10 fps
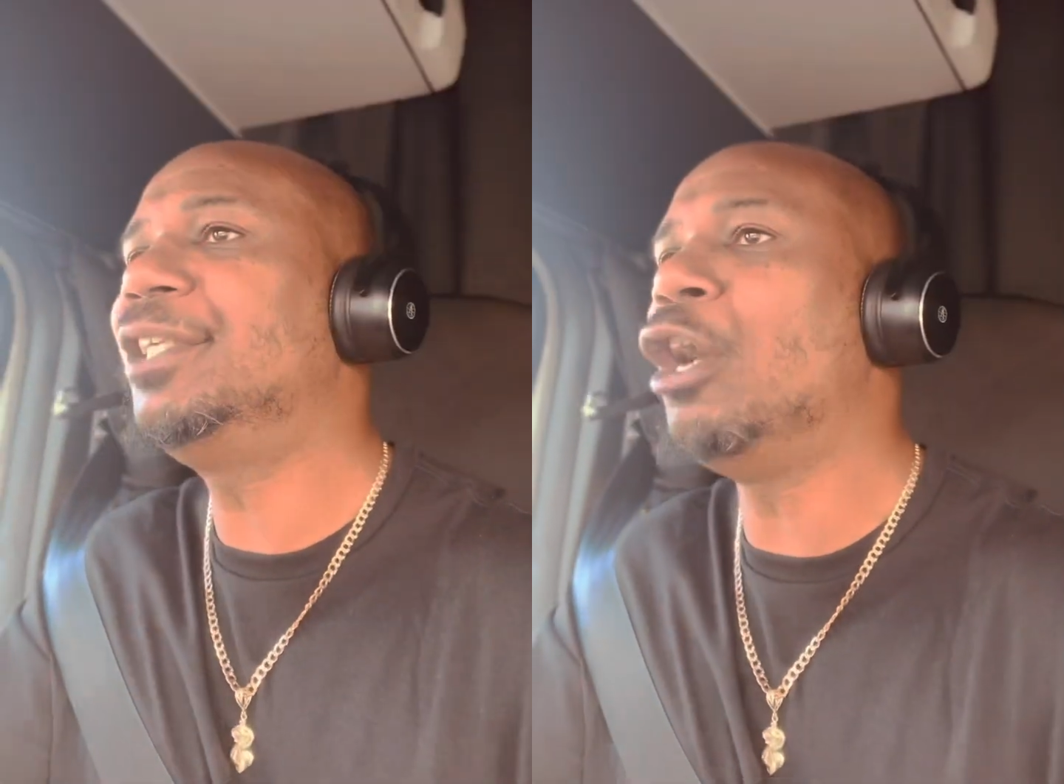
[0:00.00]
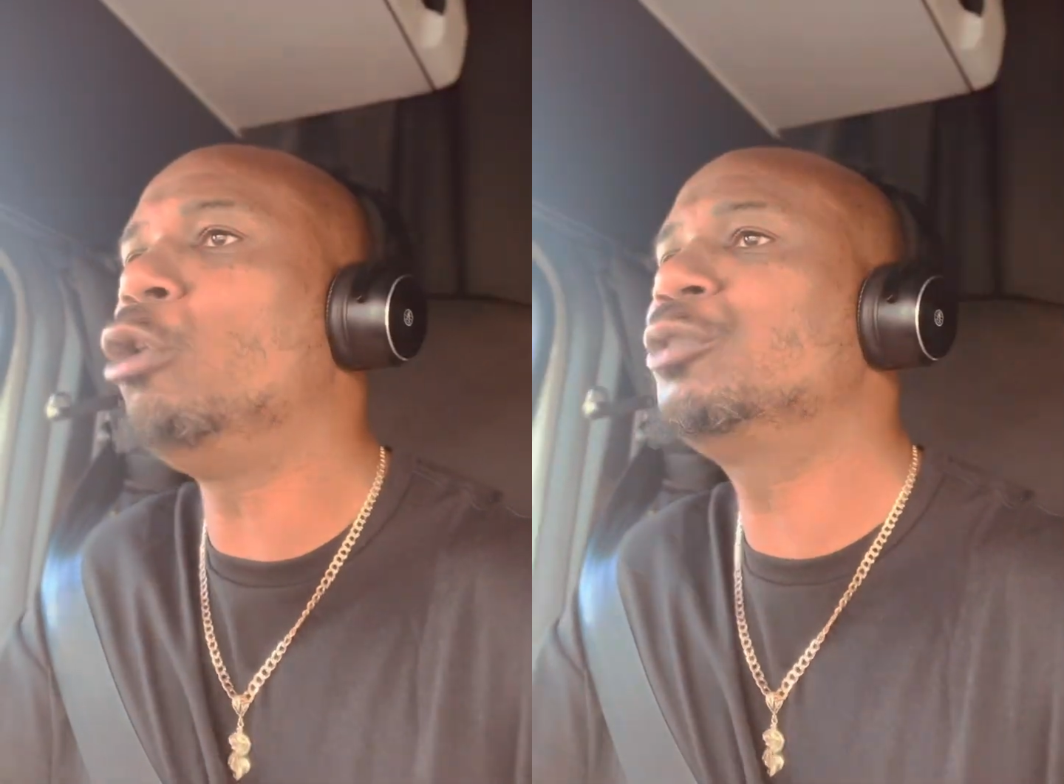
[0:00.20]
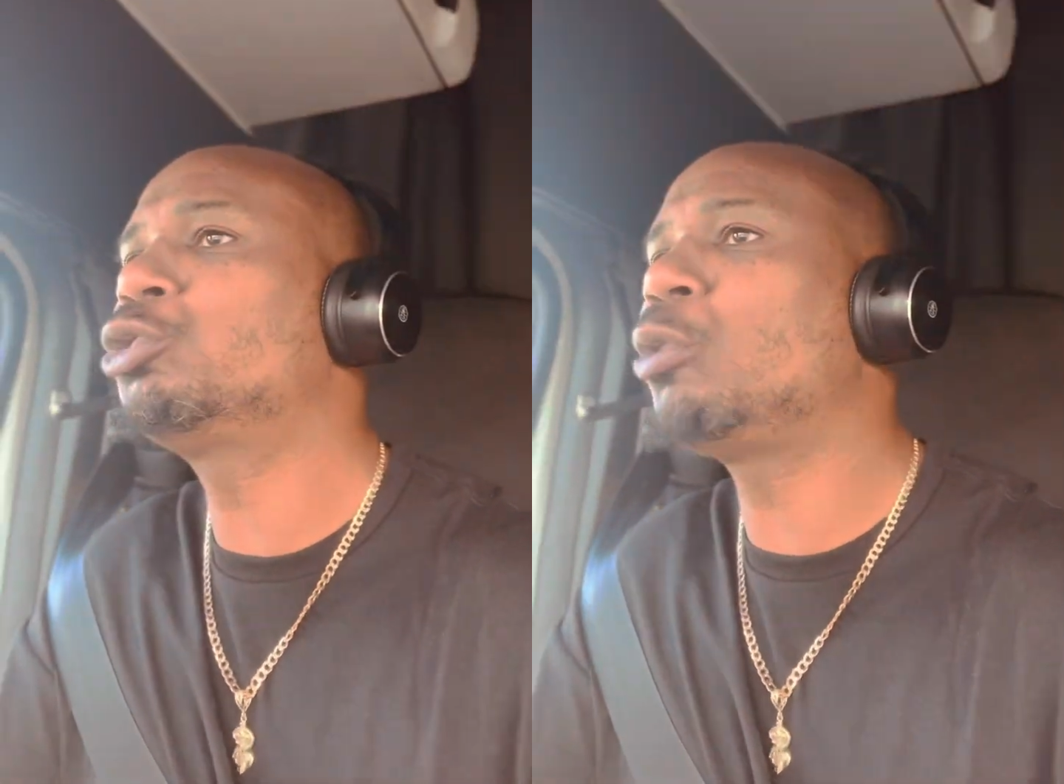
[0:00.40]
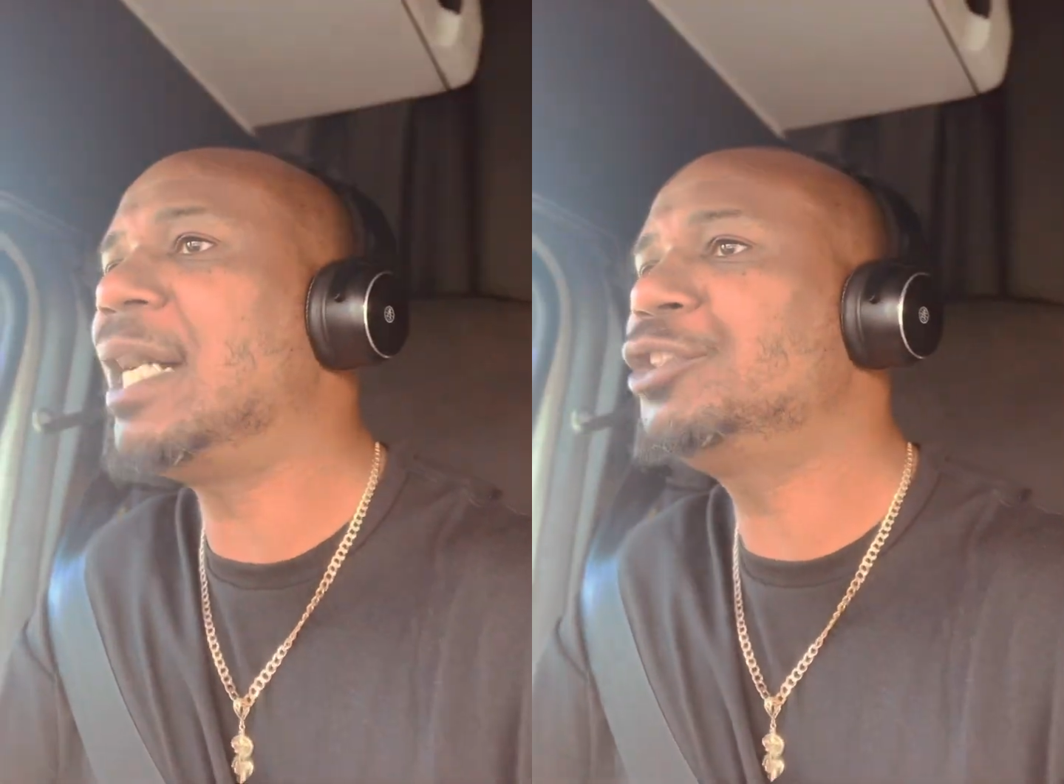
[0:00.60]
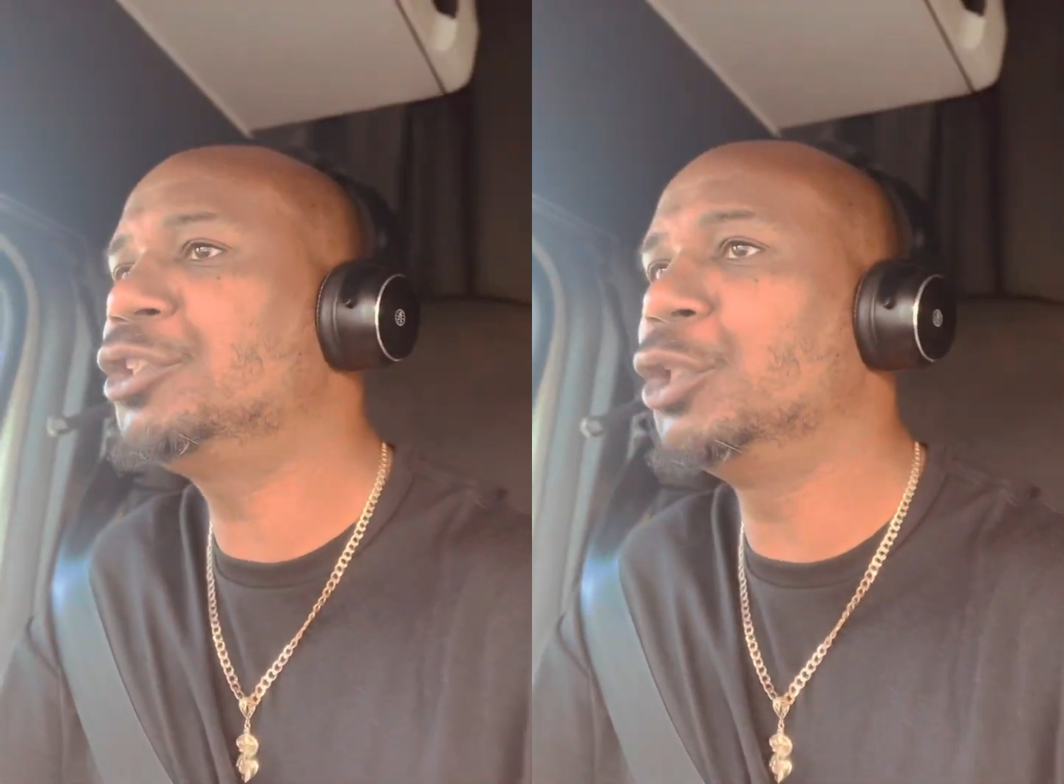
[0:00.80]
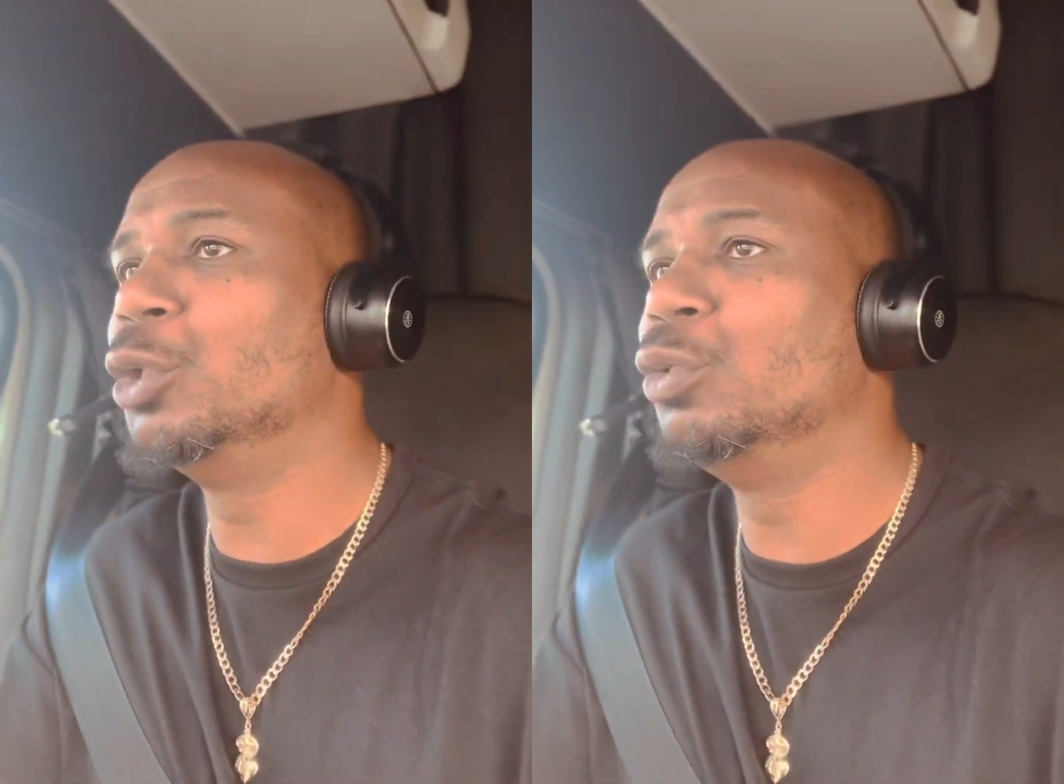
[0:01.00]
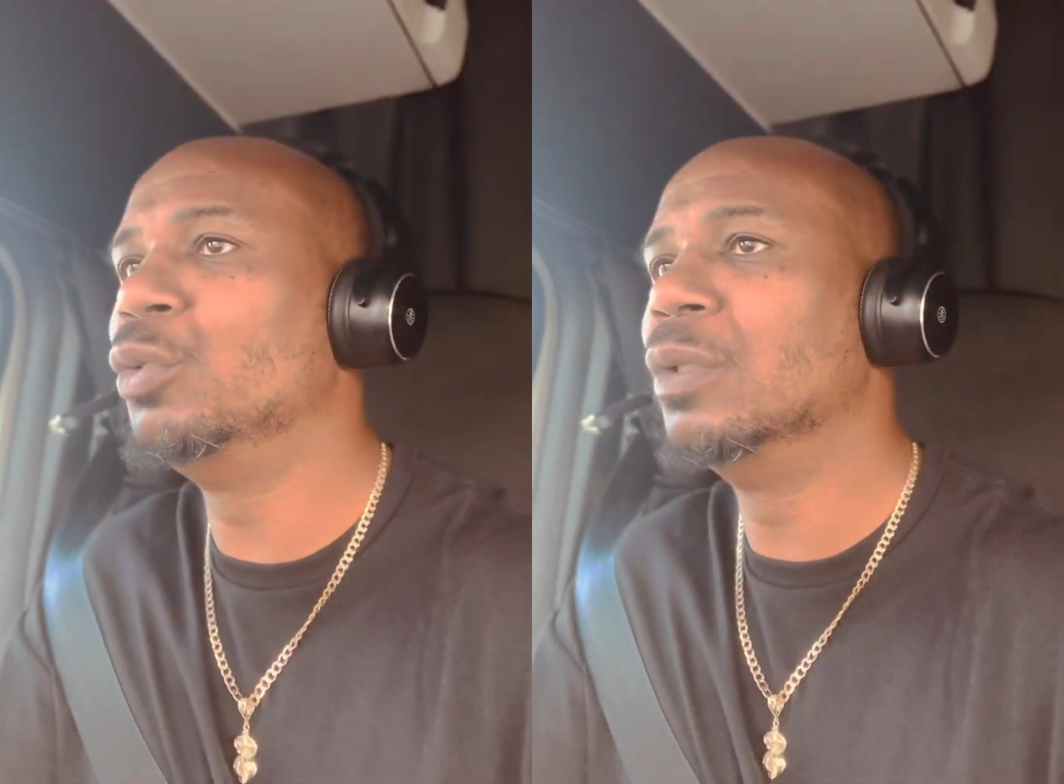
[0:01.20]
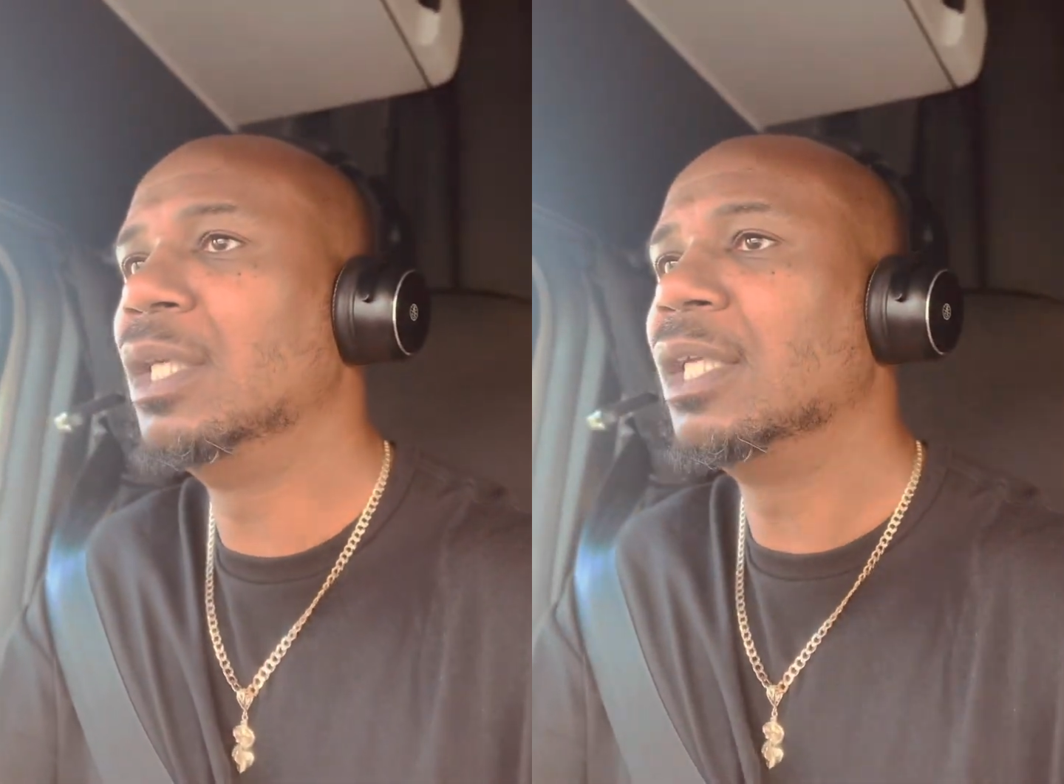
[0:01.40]
don't trust you
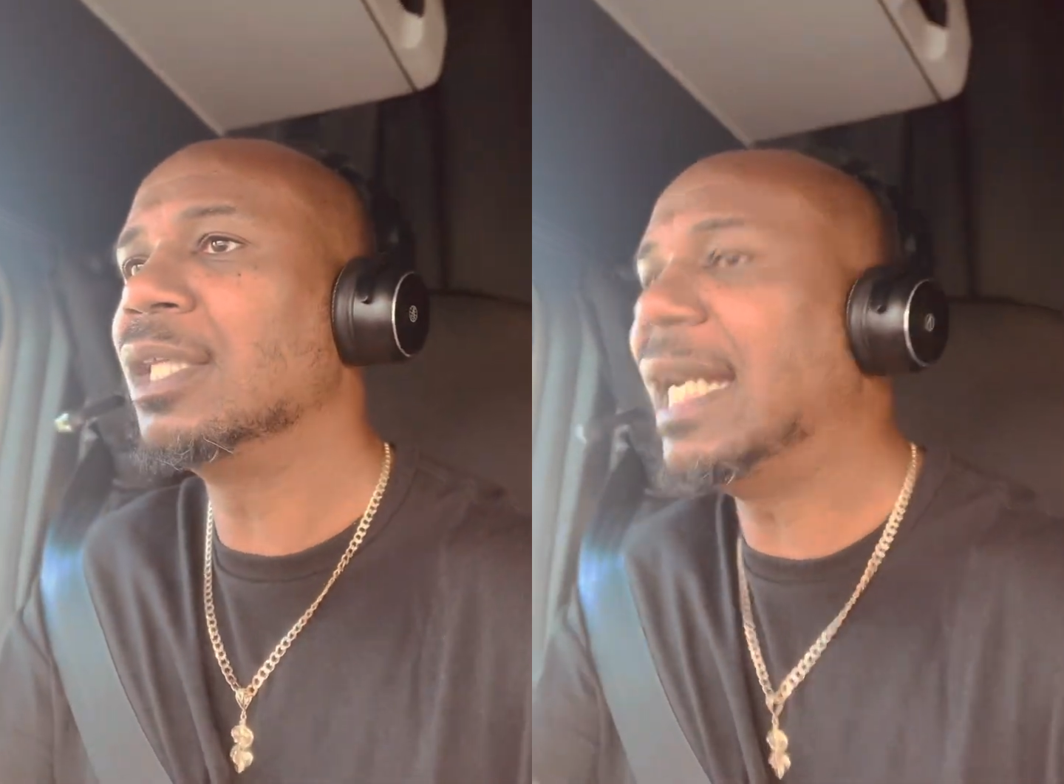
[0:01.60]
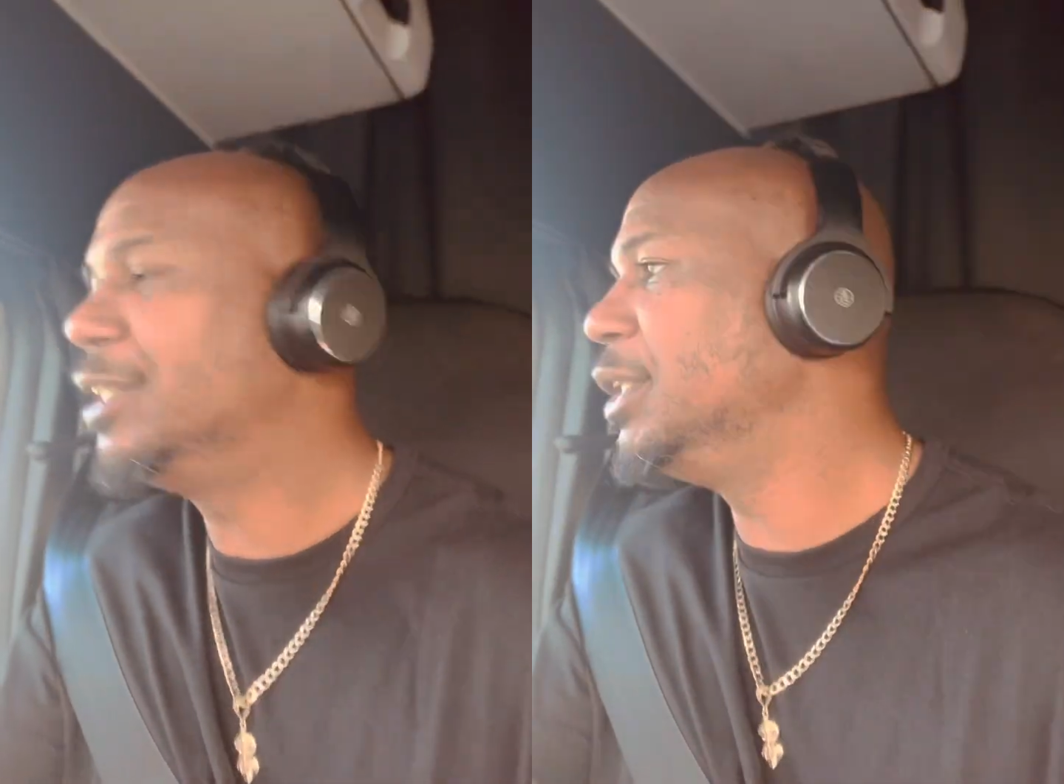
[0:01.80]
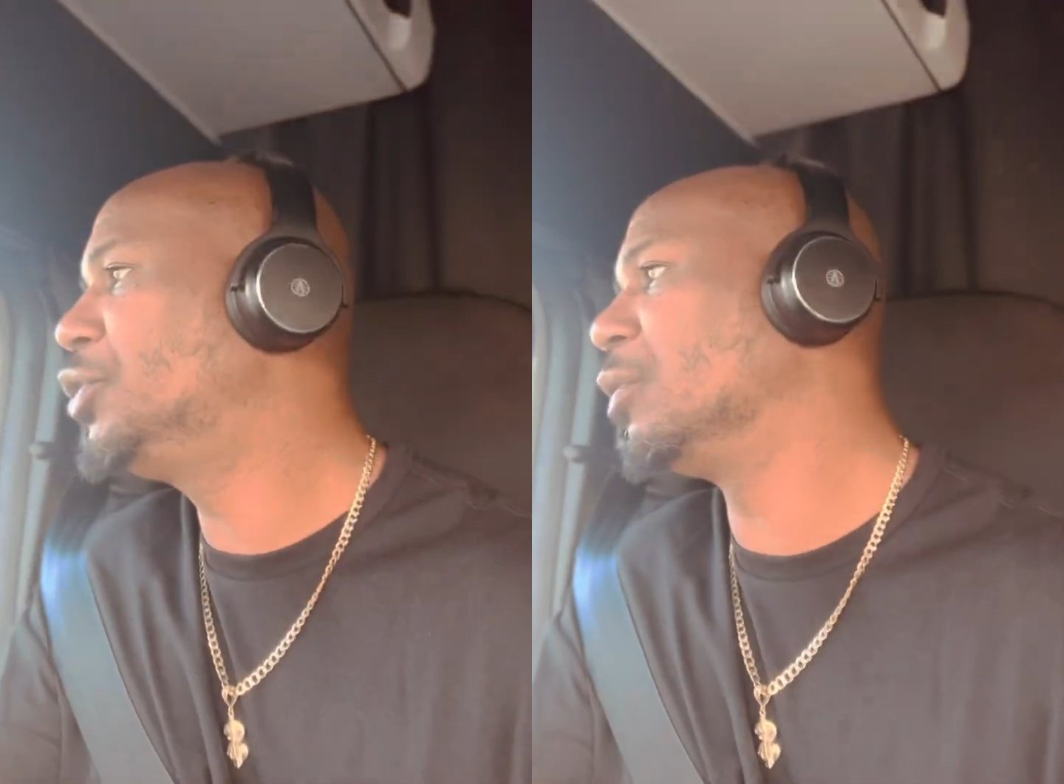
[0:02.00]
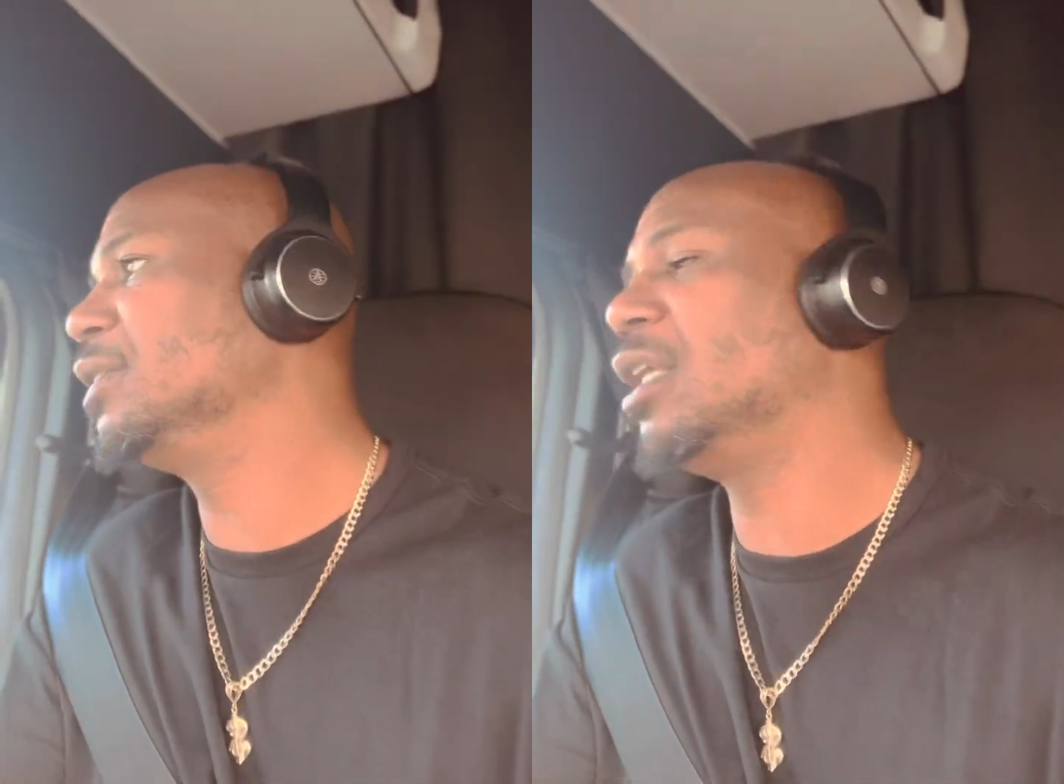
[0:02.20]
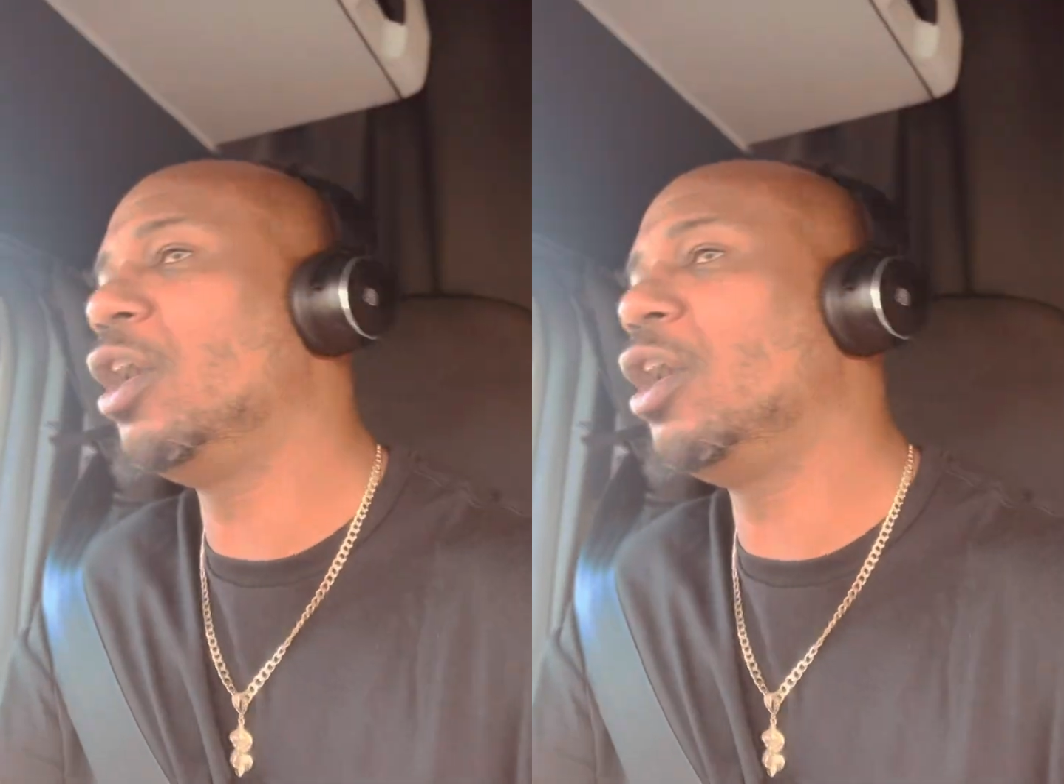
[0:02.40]
like she trusts her